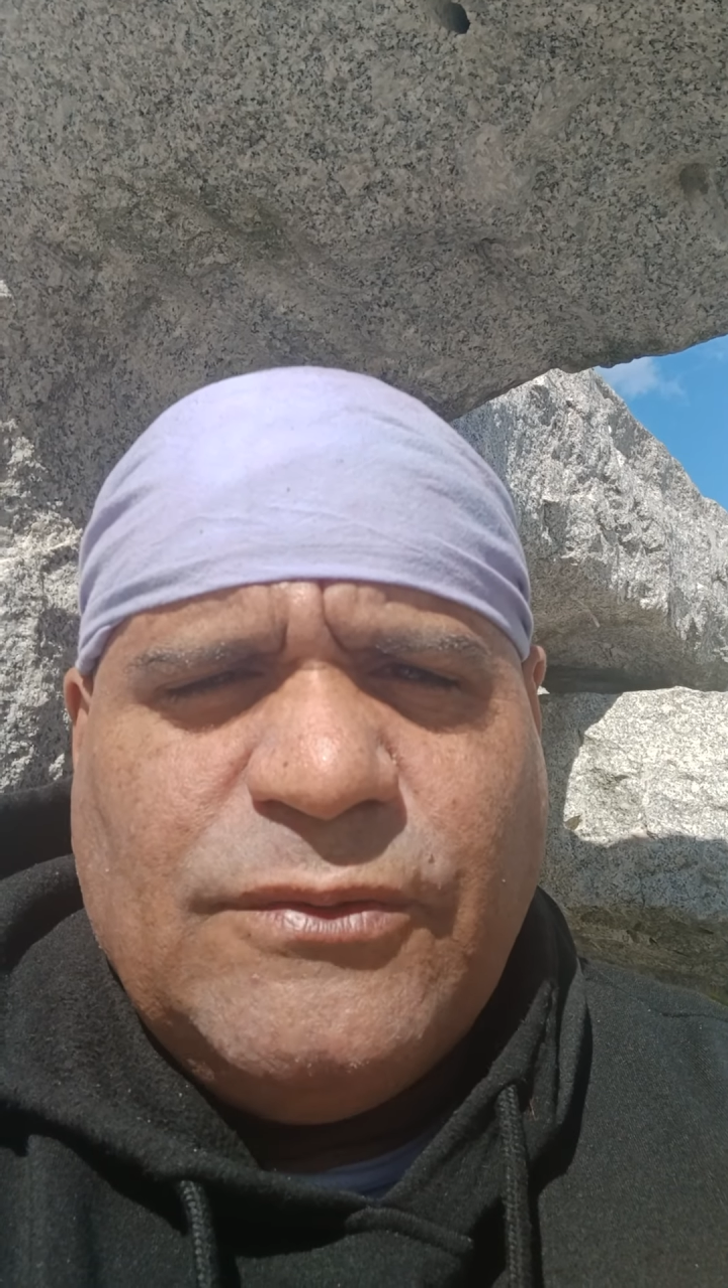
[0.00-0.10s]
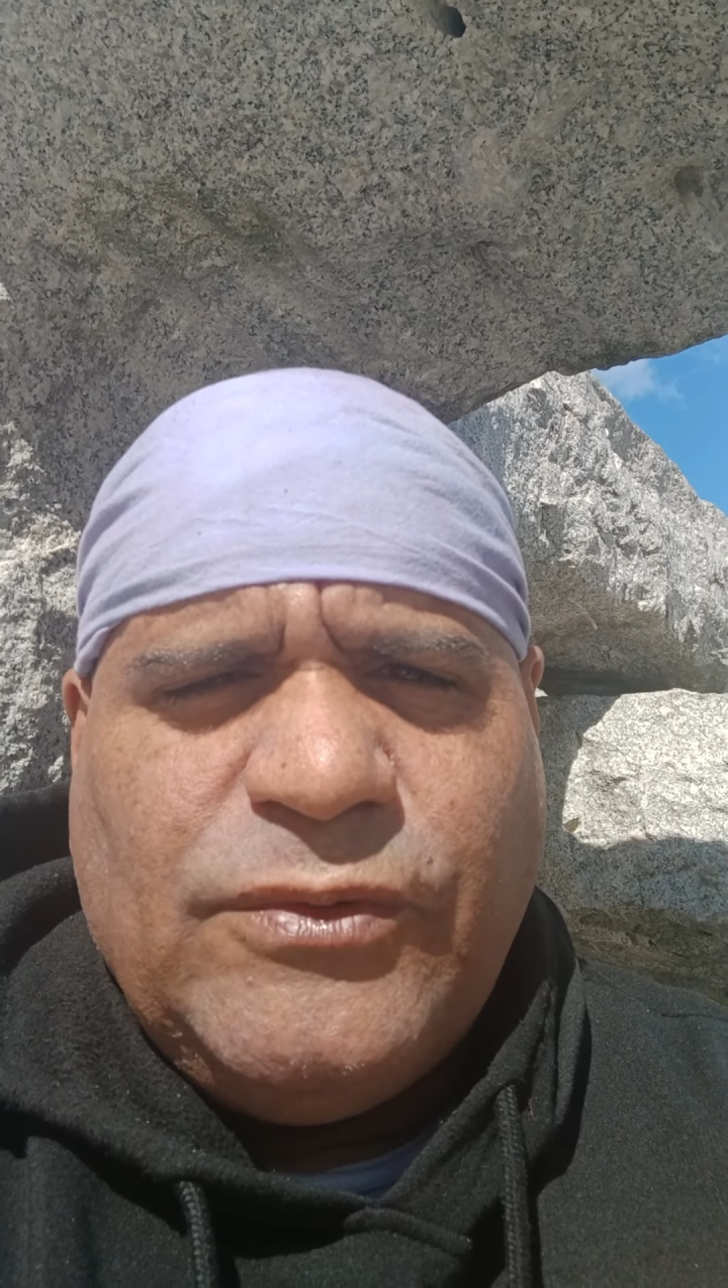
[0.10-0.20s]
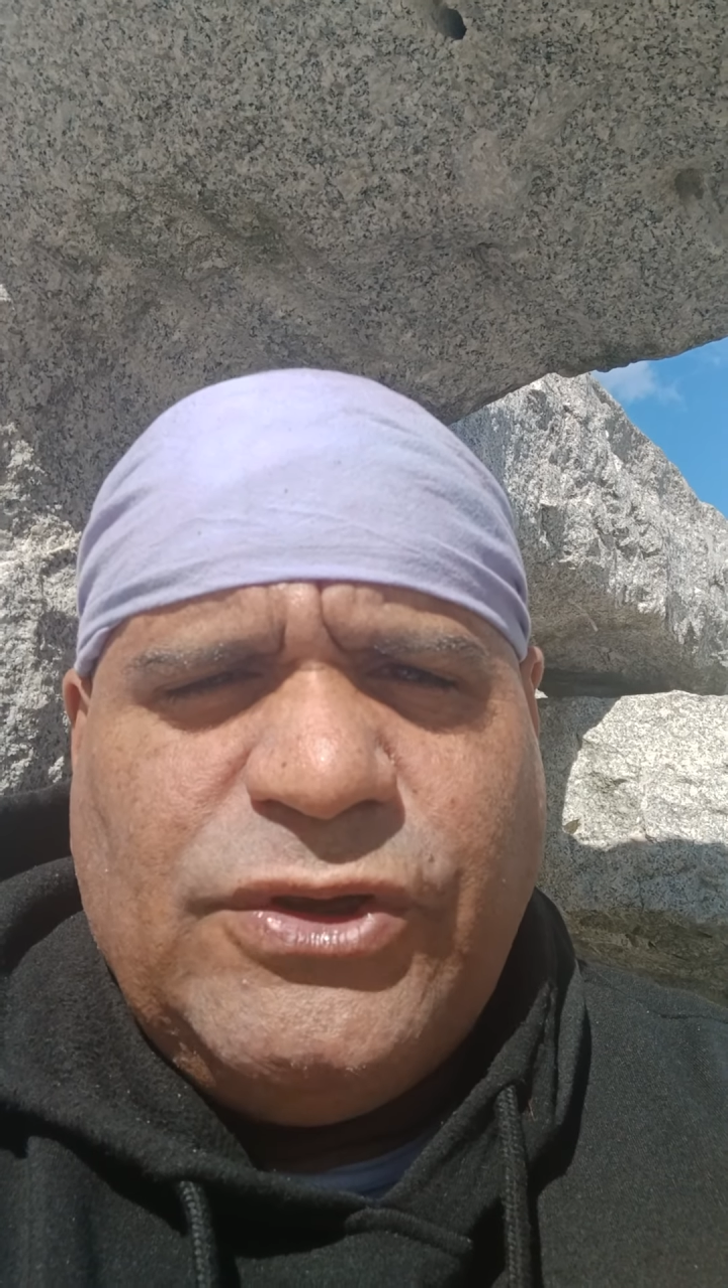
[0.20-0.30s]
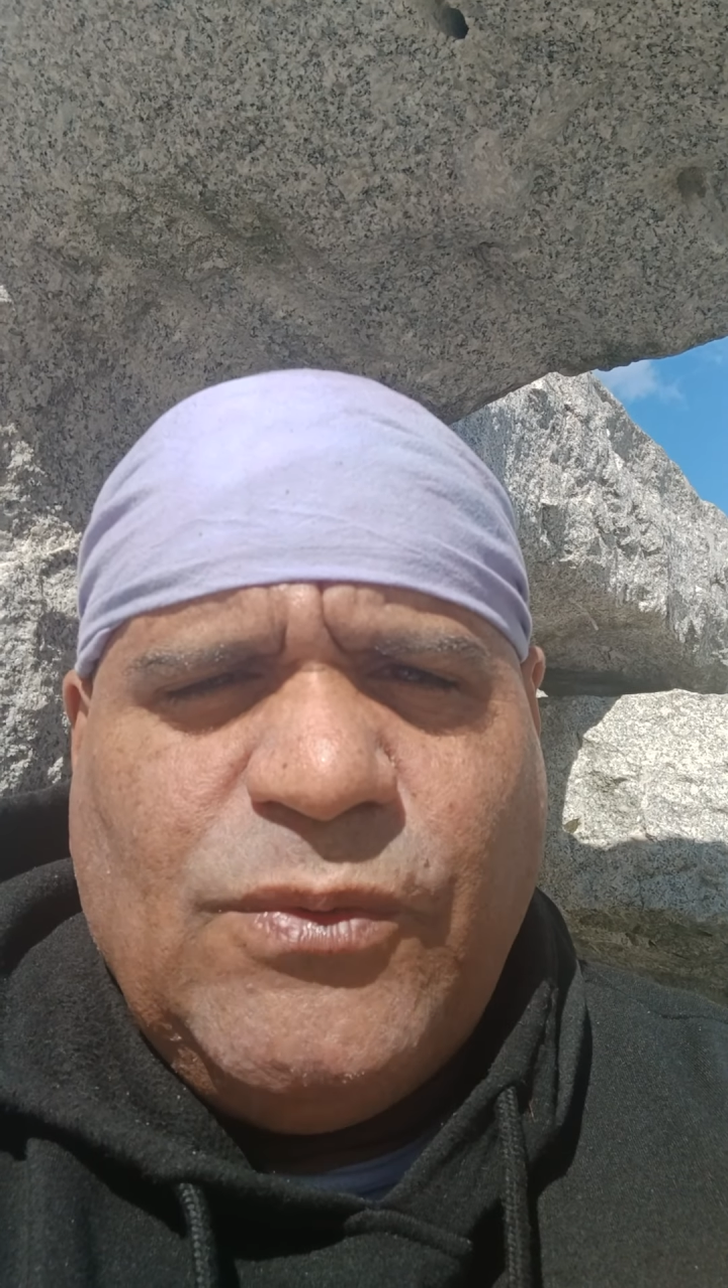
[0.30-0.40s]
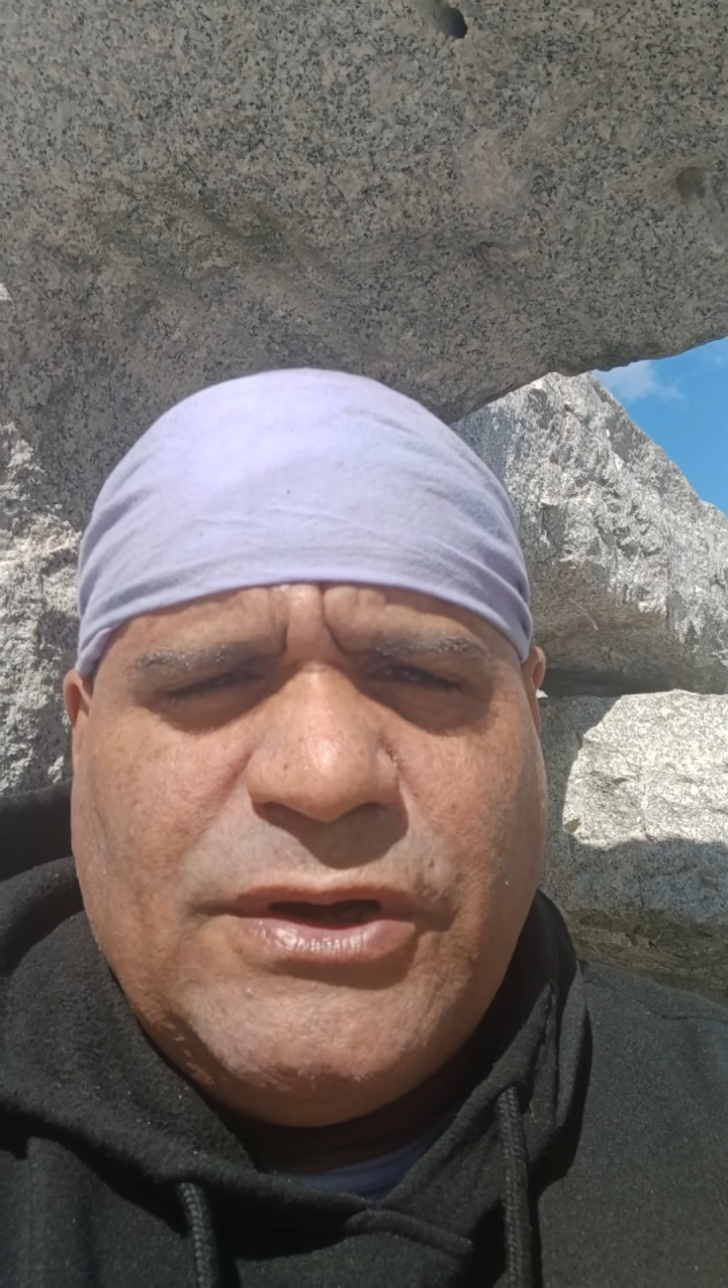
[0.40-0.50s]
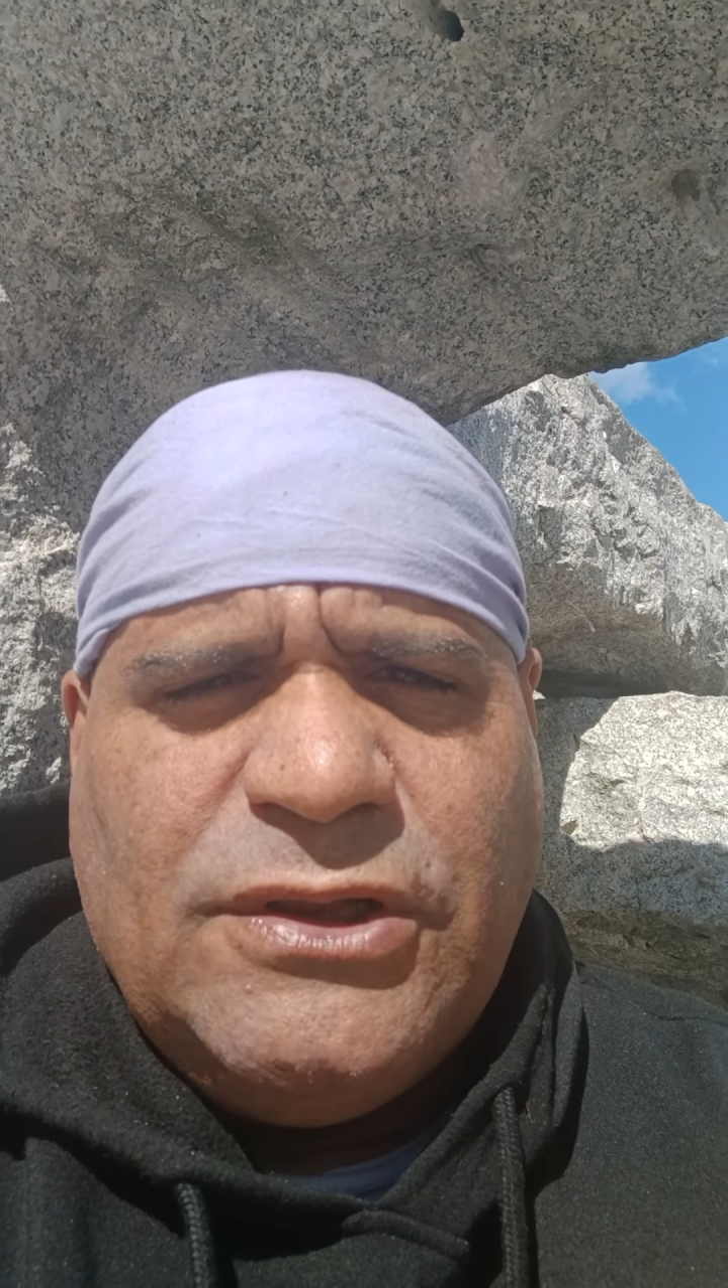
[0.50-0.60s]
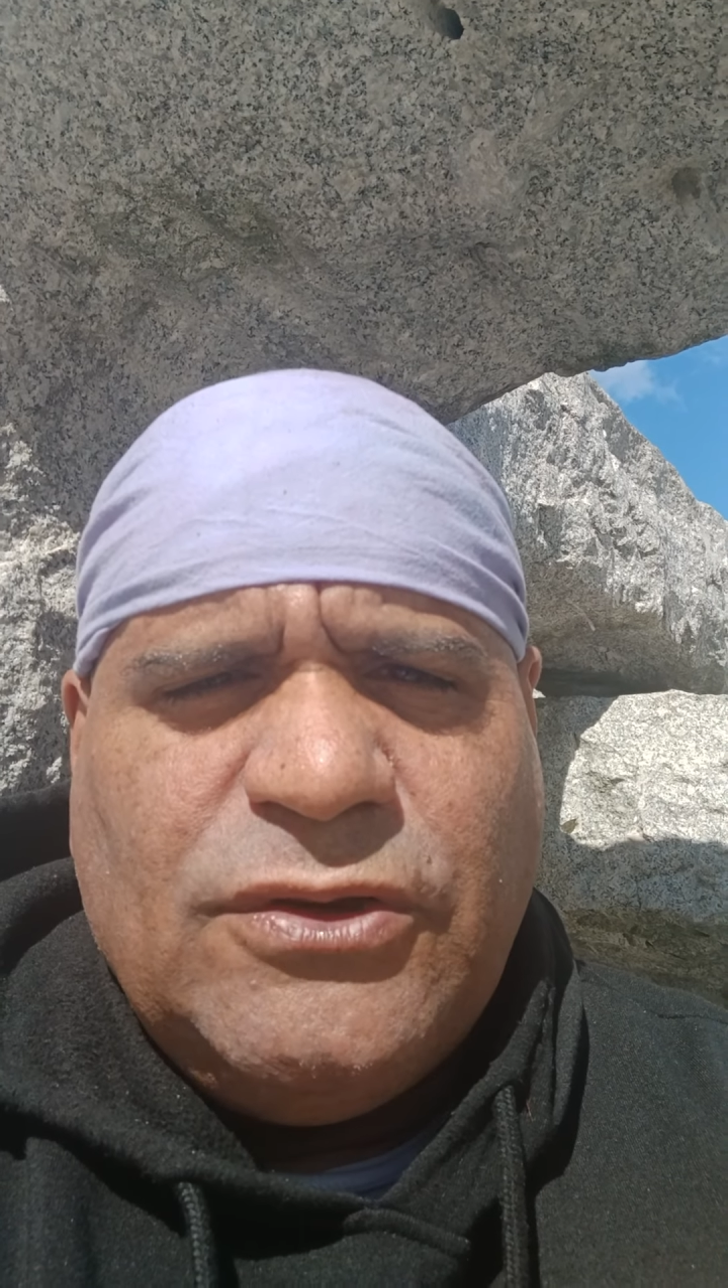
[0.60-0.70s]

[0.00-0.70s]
where you want to